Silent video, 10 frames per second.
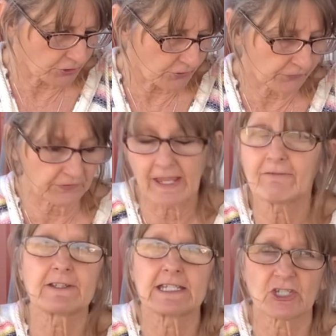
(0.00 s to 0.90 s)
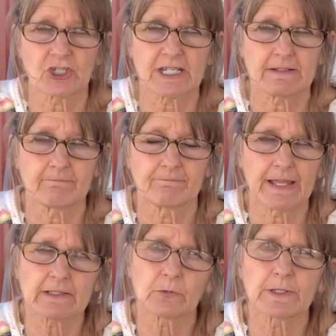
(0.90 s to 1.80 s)
earth safety sheet.
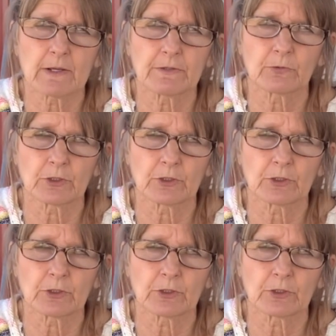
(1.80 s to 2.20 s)
That's what I was